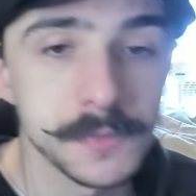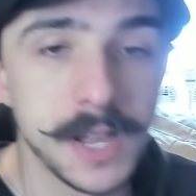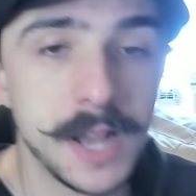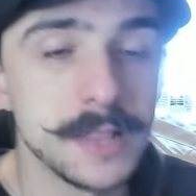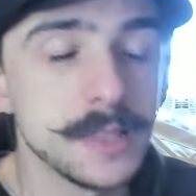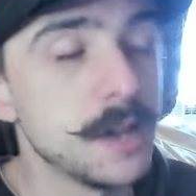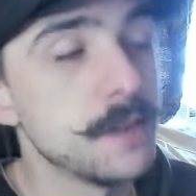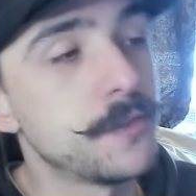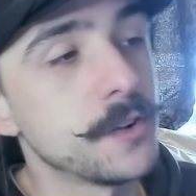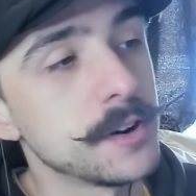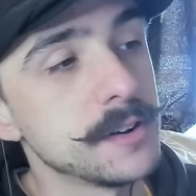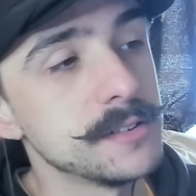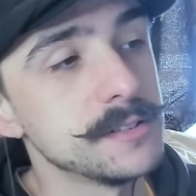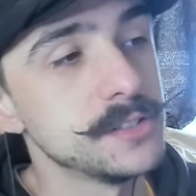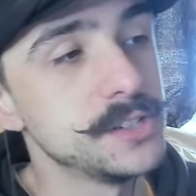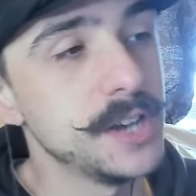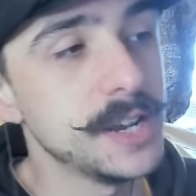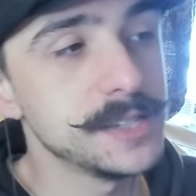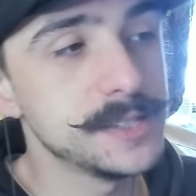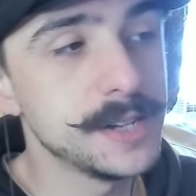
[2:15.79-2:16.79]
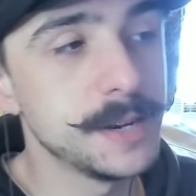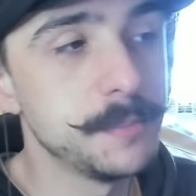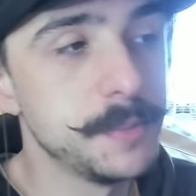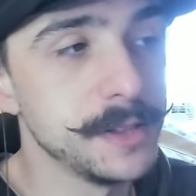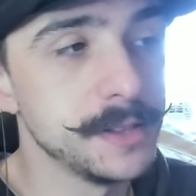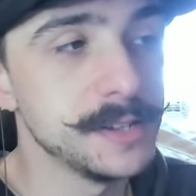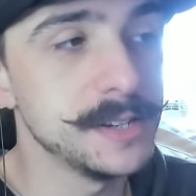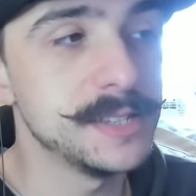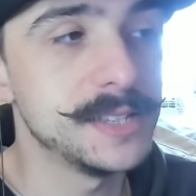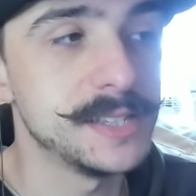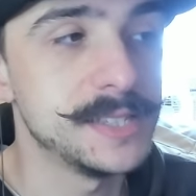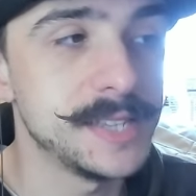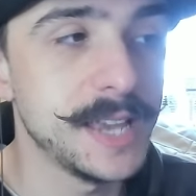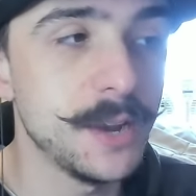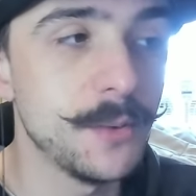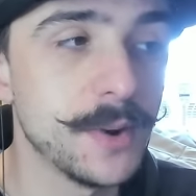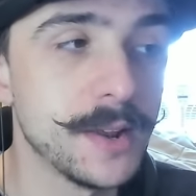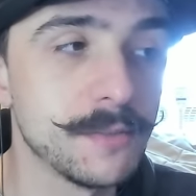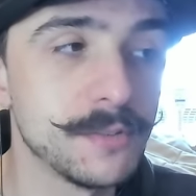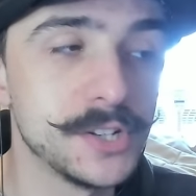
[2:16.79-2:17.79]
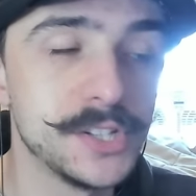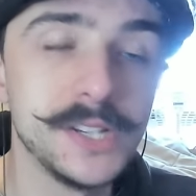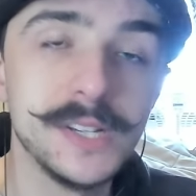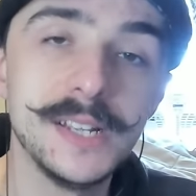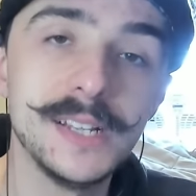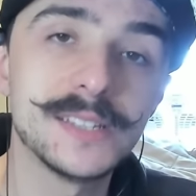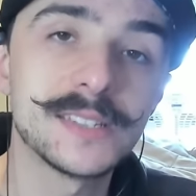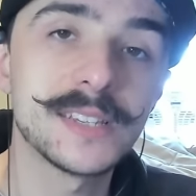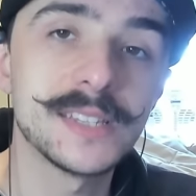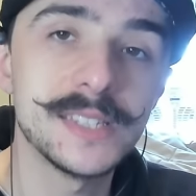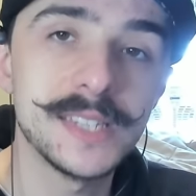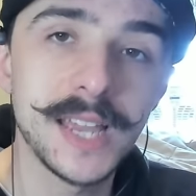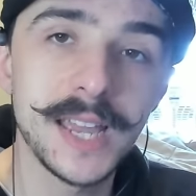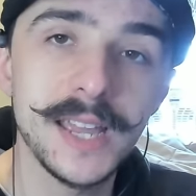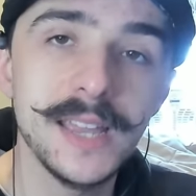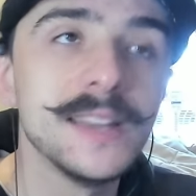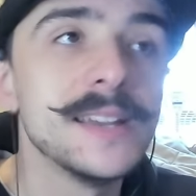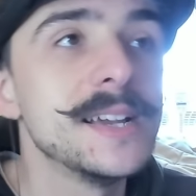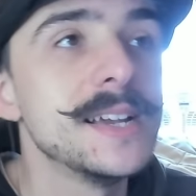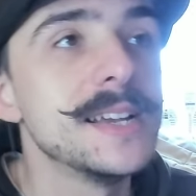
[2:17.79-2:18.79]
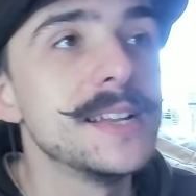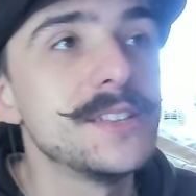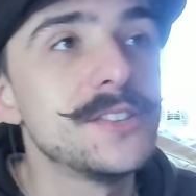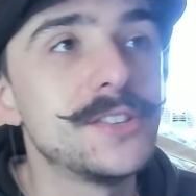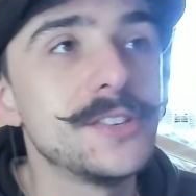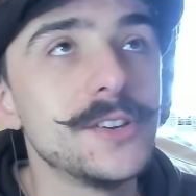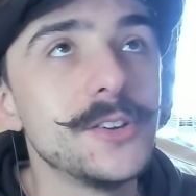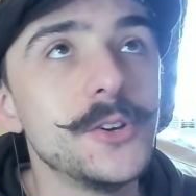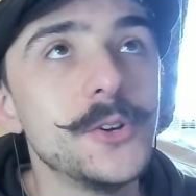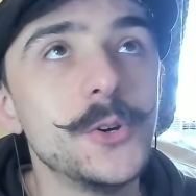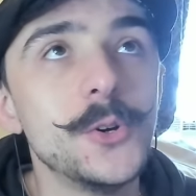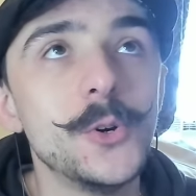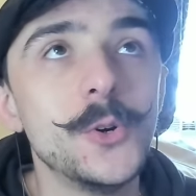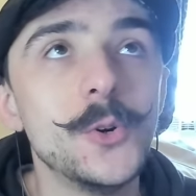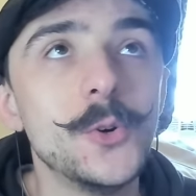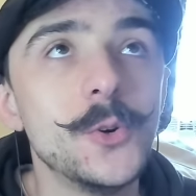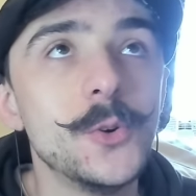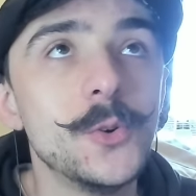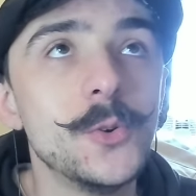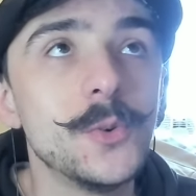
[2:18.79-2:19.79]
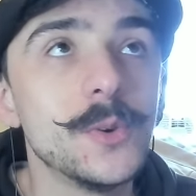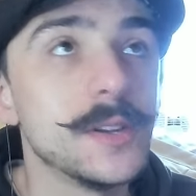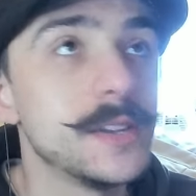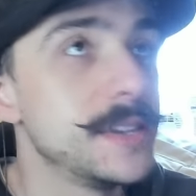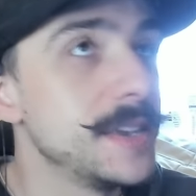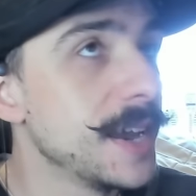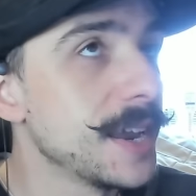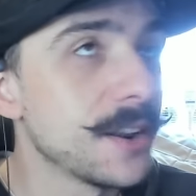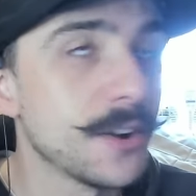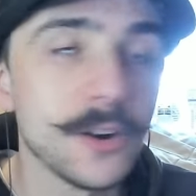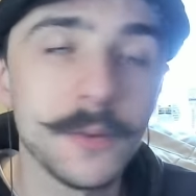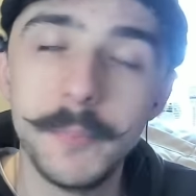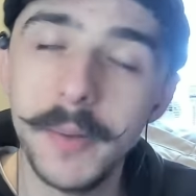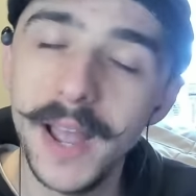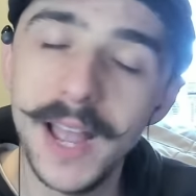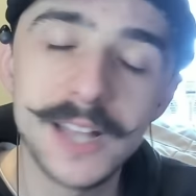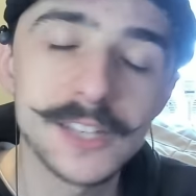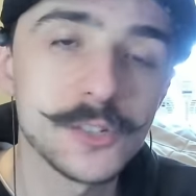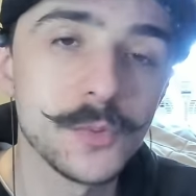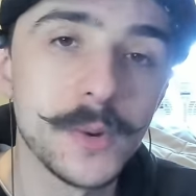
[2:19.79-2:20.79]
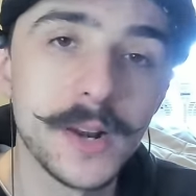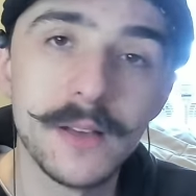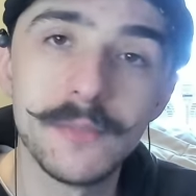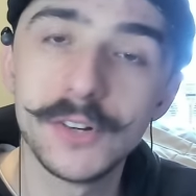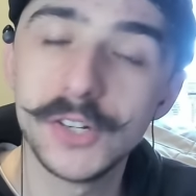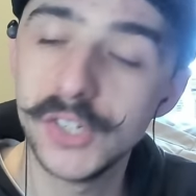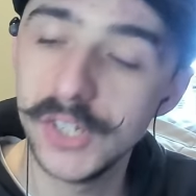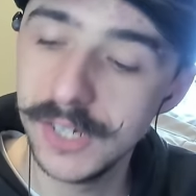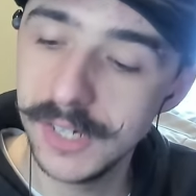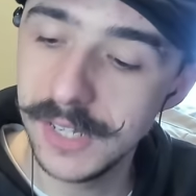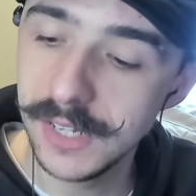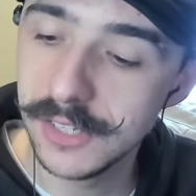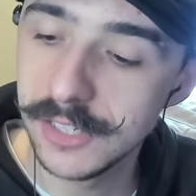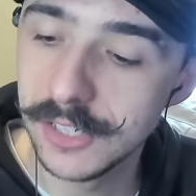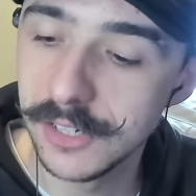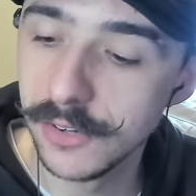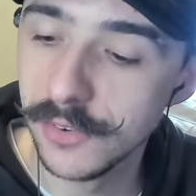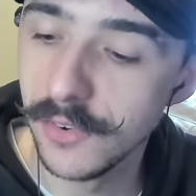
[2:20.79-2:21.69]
I love her. She has an ability to say whatever she needs to say to get her past whatever she needs to,